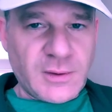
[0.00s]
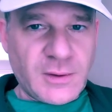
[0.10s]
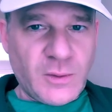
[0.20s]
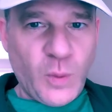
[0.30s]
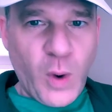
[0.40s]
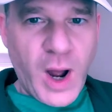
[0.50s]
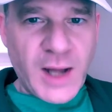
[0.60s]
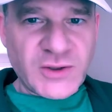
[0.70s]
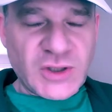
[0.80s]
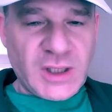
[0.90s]

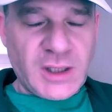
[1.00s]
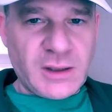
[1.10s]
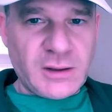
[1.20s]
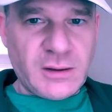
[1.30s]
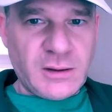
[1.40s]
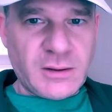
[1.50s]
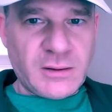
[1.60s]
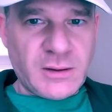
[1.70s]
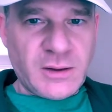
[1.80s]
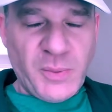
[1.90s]
watching
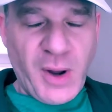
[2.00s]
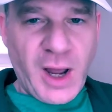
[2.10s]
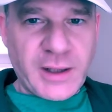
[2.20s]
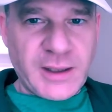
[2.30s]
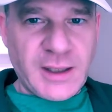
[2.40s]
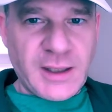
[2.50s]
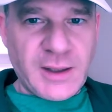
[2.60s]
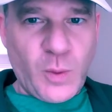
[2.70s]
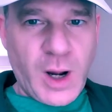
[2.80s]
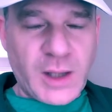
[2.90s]
the body
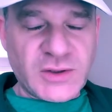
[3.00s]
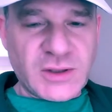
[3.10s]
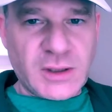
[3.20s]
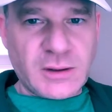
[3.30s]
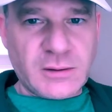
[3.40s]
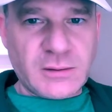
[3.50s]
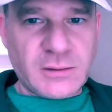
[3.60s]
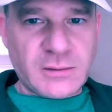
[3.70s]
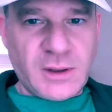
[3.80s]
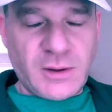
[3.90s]
and
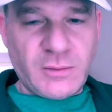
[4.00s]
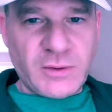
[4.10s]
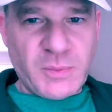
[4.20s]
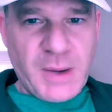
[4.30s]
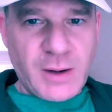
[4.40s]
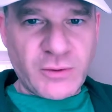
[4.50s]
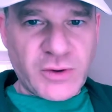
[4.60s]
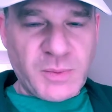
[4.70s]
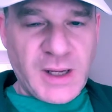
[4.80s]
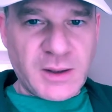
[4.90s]
watching, the
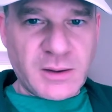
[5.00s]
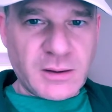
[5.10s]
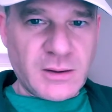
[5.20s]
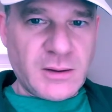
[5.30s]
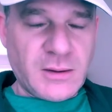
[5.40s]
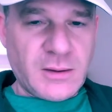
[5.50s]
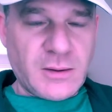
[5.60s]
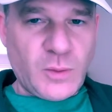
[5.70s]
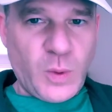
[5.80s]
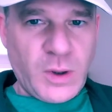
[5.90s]
mouth make
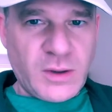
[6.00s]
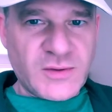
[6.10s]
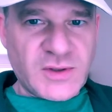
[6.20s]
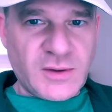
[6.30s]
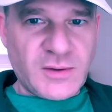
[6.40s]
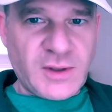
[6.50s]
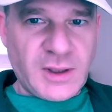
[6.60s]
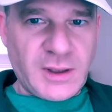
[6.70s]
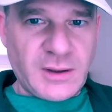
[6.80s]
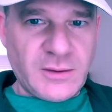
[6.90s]
words and
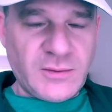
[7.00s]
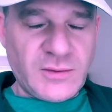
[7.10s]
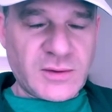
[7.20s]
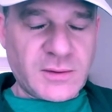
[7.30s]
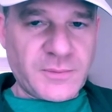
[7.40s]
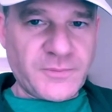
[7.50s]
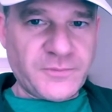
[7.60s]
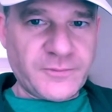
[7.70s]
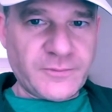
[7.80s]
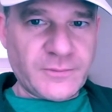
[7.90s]
things.
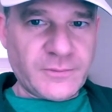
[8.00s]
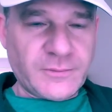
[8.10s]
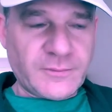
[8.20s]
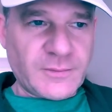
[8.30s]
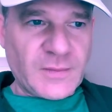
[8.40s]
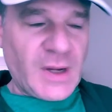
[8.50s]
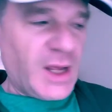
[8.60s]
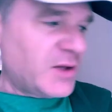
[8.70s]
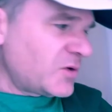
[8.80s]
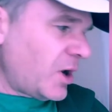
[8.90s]

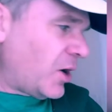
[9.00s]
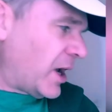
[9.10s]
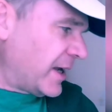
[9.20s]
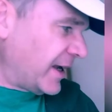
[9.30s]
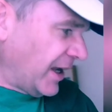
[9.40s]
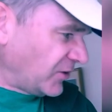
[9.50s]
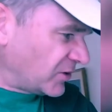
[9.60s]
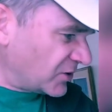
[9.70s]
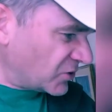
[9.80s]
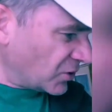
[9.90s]
So I guess
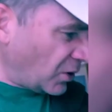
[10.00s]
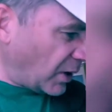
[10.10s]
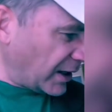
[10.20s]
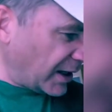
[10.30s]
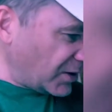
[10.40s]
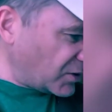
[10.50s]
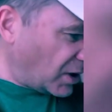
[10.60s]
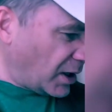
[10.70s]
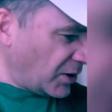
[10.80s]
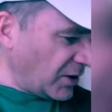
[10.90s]
it's true. I
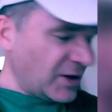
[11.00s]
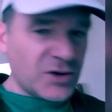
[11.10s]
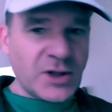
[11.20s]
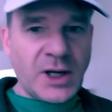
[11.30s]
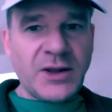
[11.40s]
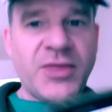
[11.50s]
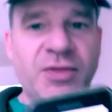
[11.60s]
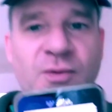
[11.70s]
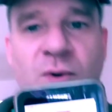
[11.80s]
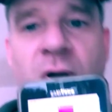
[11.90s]
guess things are done
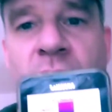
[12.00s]
through